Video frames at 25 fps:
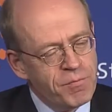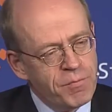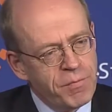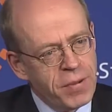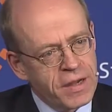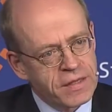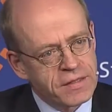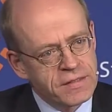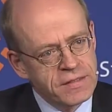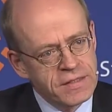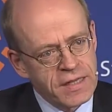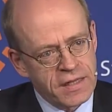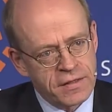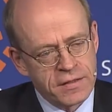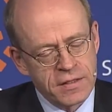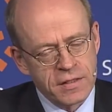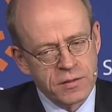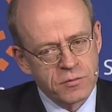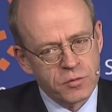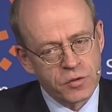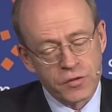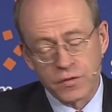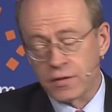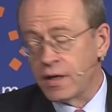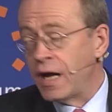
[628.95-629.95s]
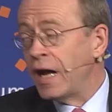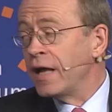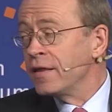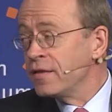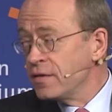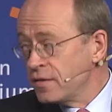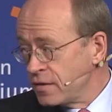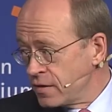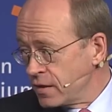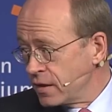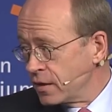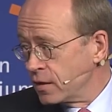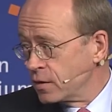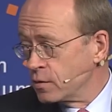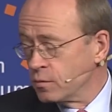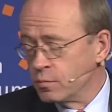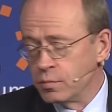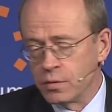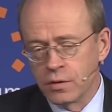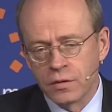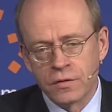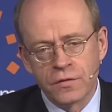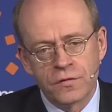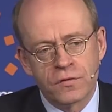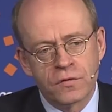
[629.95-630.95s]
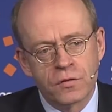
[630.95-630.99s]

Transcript: but nothing was unthinkable.